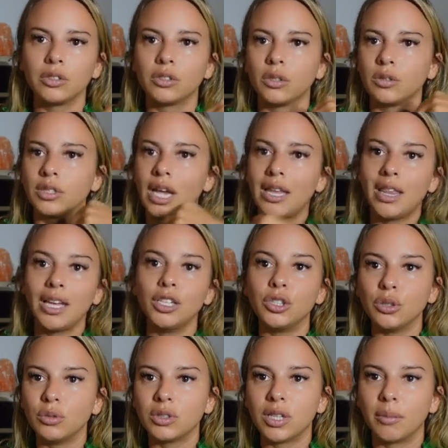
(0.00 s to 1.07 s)
So say they
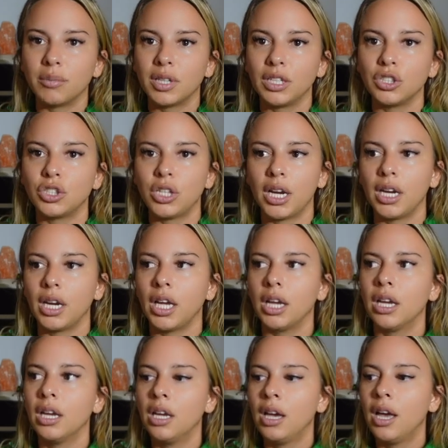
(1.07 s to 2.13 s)
do something shady